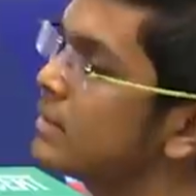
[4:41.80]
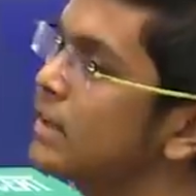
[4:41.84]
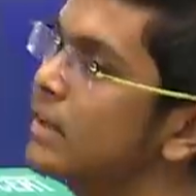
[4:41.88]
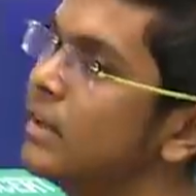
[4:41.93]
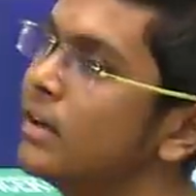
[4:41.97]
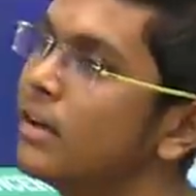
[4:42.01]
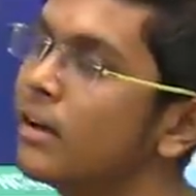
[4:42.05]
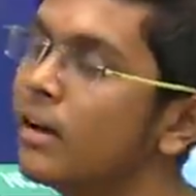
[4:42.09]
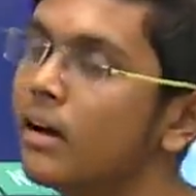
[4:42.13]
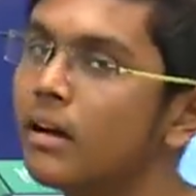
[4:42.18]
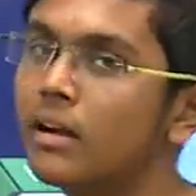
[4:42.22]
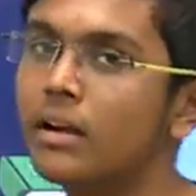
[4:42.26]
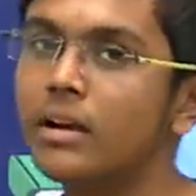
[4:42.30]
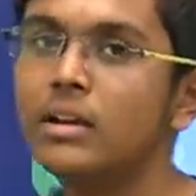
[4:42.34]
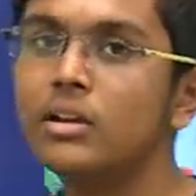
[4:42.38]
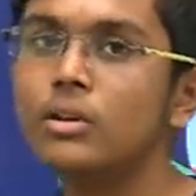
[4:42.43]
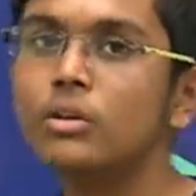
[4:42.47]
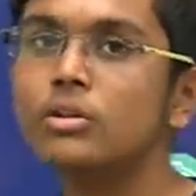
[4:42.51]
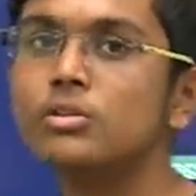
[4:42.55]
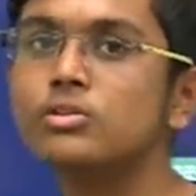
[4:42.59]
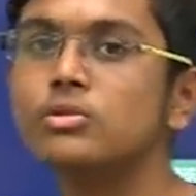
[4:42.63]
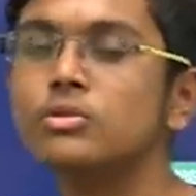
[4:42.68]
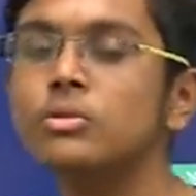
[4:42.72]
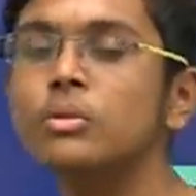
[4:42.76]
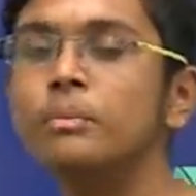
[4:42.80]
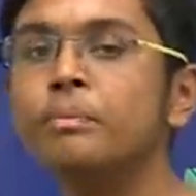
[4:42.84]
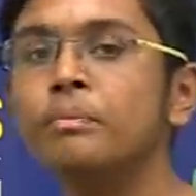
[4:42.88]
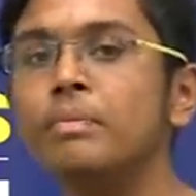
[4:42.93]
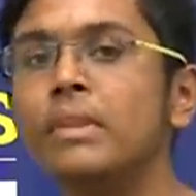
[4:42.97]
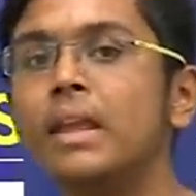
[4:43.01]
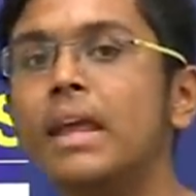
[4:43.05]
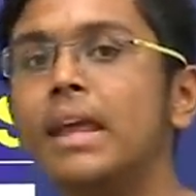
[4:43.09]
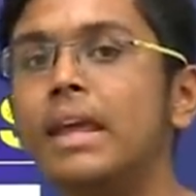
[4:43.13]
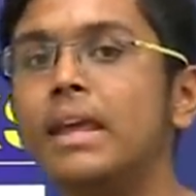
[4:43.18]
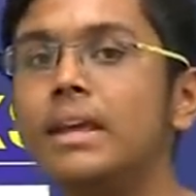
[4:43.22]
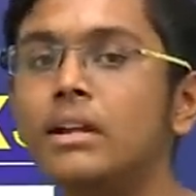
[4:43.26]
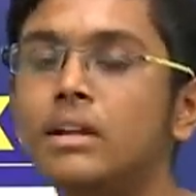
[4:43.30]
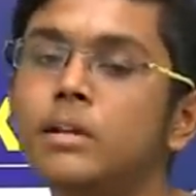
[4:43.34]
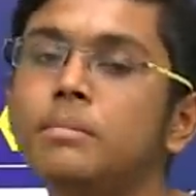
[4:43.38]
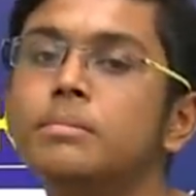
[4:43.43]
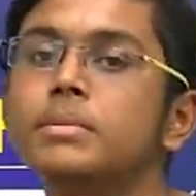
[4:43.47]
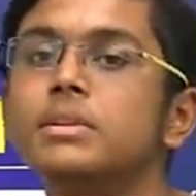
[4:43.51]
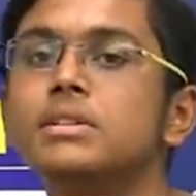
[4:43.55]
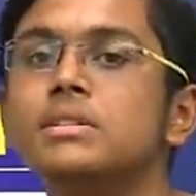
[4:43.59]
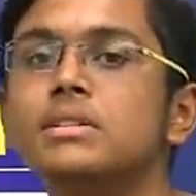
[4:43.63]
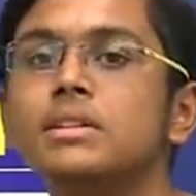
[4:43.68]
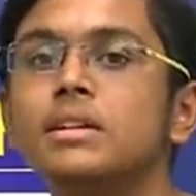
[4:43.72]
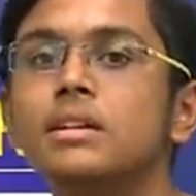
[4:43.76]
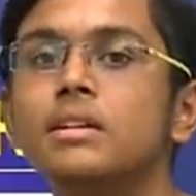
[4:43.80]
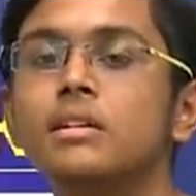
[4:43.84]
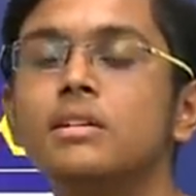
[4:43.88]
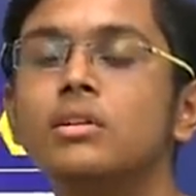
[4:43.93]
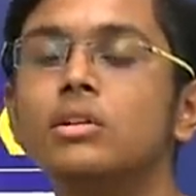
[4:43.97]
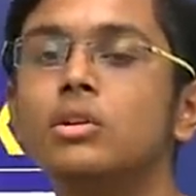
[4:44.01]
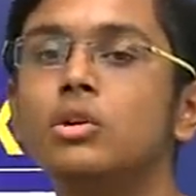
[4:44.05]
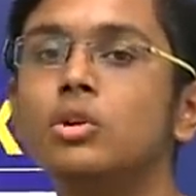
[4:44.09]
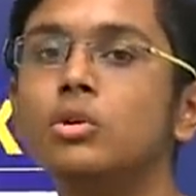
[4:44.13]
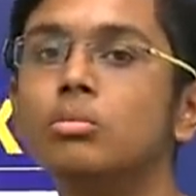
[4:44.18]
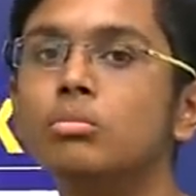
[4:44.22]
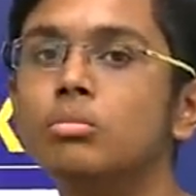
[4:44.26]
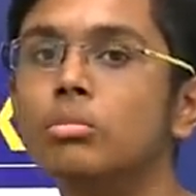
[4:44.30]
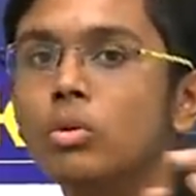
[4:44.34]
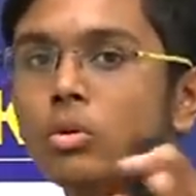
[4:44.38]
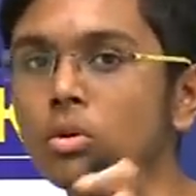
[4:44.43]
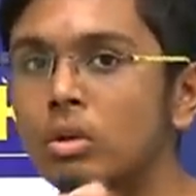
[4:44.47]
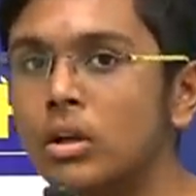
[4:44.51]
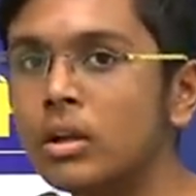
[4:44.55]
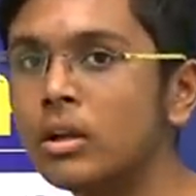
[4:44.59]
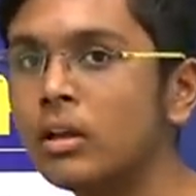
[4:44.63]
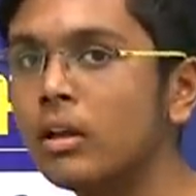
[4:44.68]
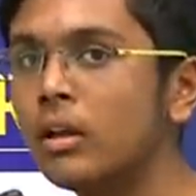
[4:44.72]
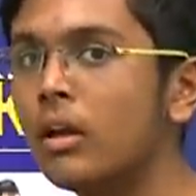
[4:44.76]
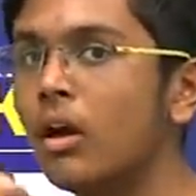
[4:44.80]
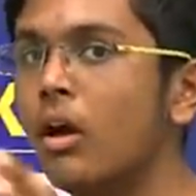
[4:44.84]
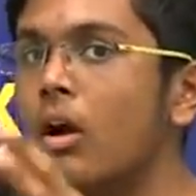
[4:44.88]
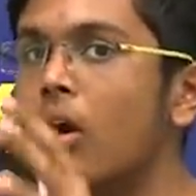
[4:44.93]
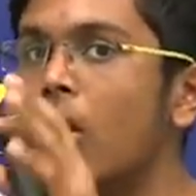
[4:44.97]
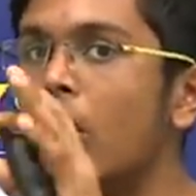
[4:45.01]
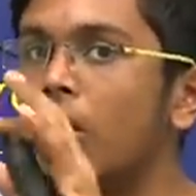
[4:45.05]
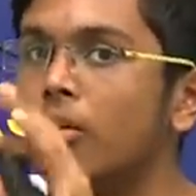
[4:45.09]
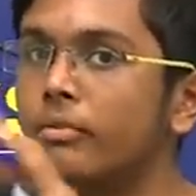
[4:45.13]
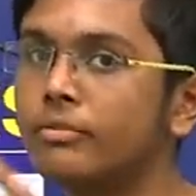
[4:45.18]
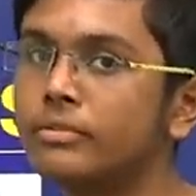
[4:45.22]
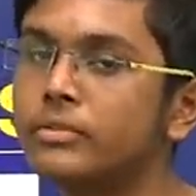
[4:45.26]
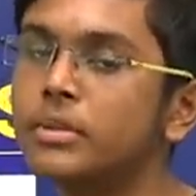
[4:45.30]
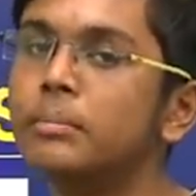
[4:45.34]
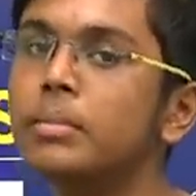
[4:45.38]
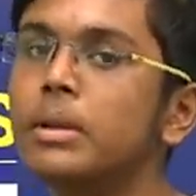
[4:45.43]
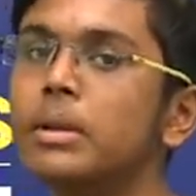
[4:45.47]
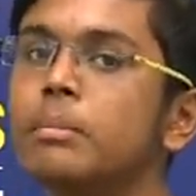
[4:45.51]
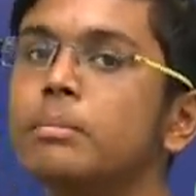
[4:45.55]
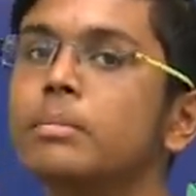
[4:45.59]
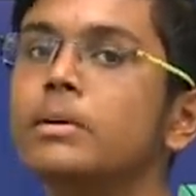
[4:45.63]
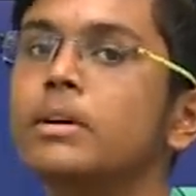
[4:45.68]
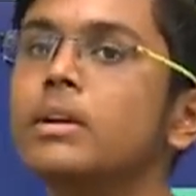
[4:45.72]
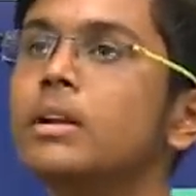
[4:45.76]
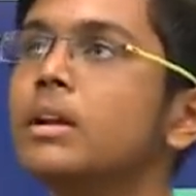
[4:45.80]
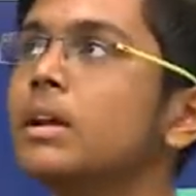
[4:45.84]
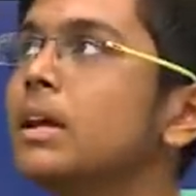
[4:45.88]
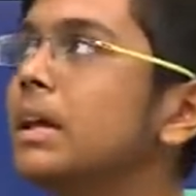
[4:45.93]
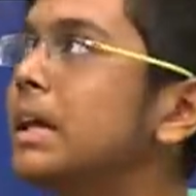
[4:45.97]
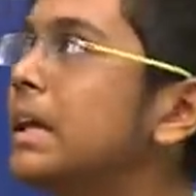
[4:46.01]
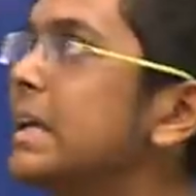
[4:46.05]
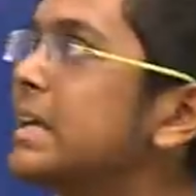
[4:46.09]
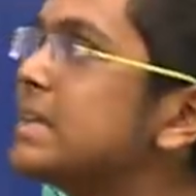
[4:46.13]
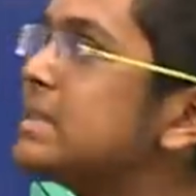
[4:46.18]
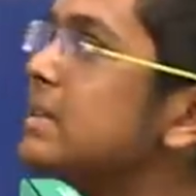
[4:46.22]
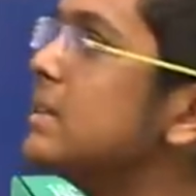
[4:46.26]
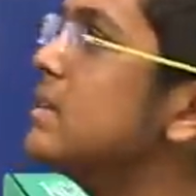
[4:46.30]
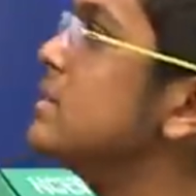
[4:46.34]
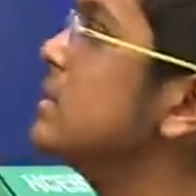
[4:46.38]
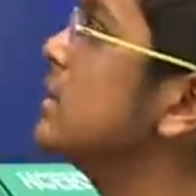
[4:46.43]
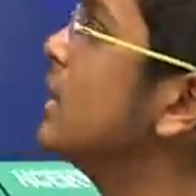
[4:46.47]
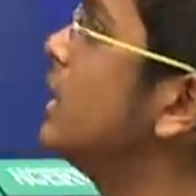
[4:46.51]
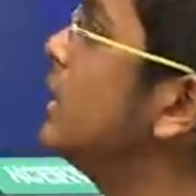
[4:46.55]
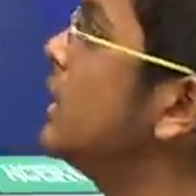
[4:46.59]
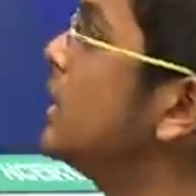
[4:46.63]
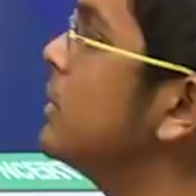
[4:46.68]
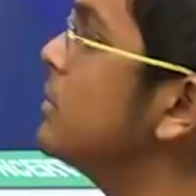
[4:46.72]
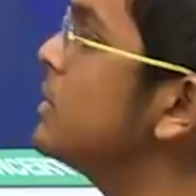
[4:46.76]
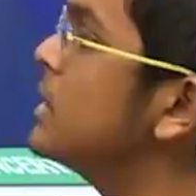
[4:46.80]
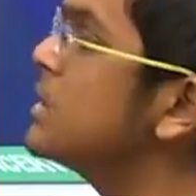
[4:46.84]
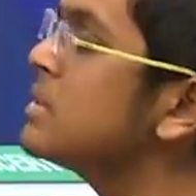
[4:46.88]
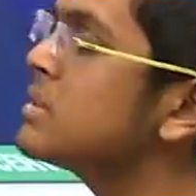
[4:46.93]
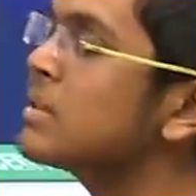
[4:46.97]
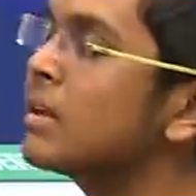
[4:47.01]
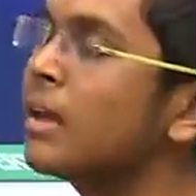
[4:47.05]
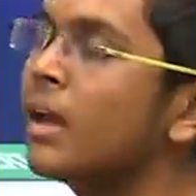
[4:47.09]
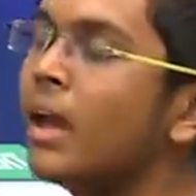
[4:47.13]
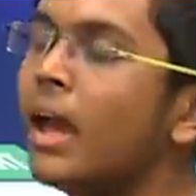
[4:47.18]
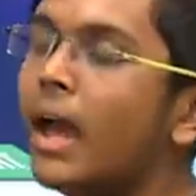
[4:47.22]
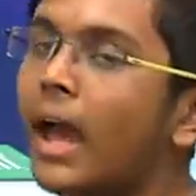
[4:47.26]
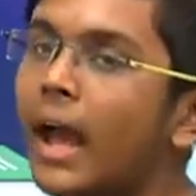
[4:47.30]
said earlier also, 80% to more of the paper is NCERT based,